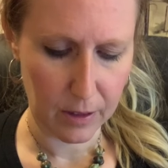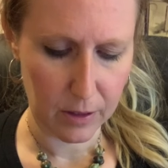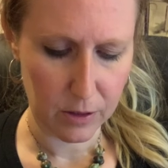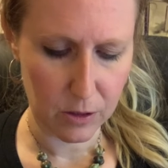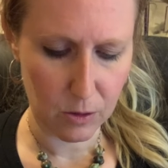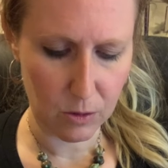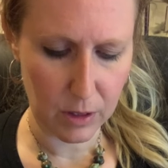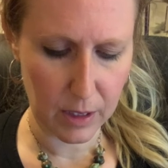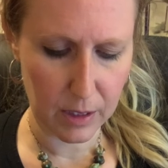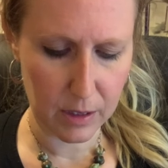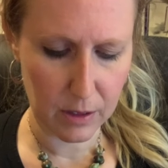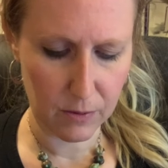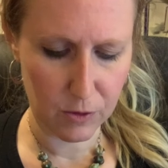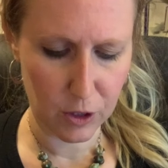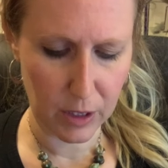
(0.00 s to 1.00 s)
So things
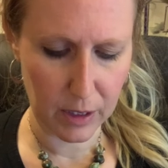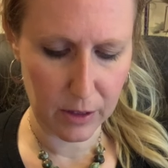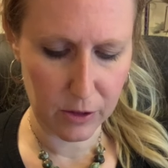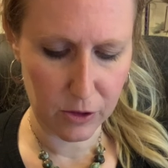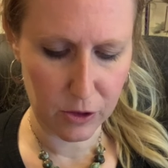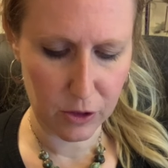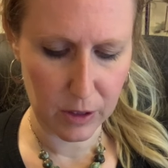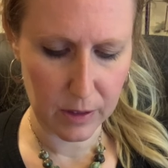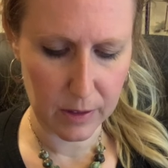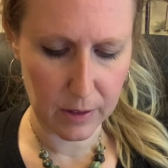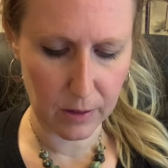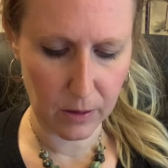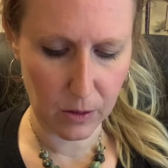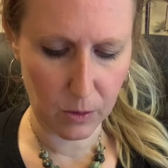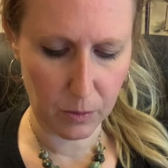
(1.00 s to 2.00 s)
have changed just a
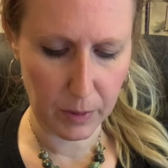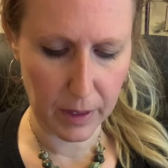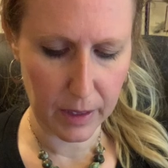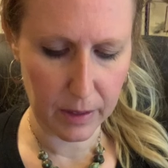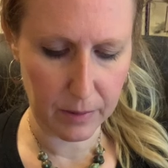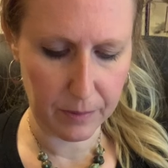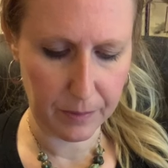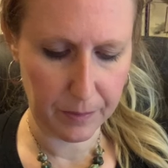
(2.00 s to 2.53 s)
little bit.